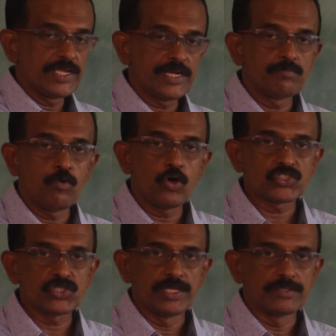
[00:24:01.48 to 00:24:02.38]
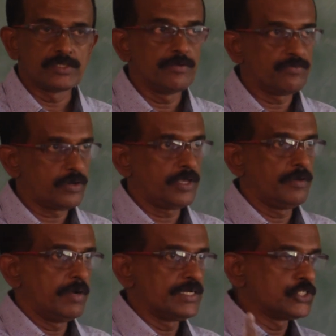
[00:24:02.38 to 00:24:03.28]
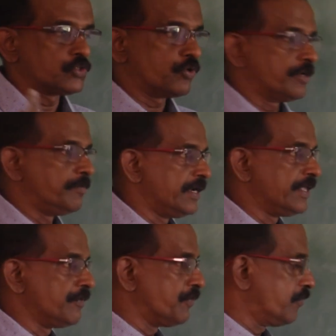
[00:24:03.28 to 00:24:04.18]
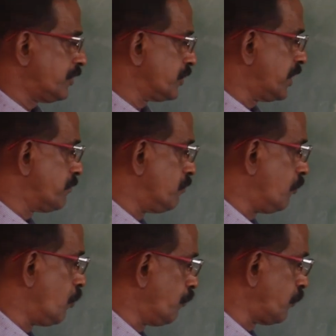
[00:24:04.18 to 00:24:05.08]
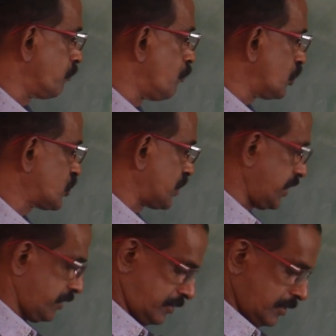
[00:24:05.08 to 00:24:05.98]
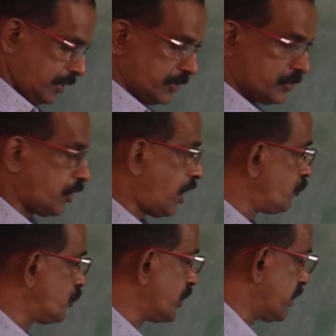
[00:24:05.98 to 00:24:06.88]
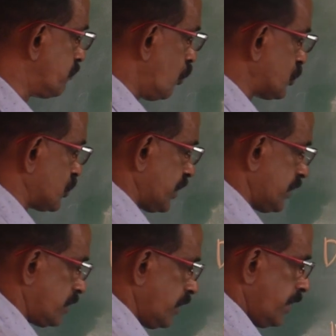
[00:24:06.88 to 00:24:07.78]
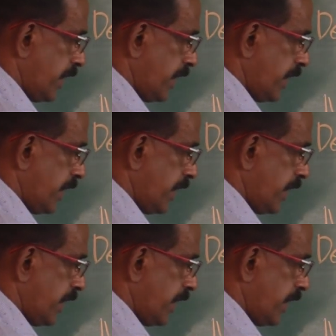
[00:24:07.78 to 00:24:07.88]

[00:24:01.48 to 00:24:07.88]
get more strength, say for a multi-storied building, if you want to go for more strength, so how to get more strength?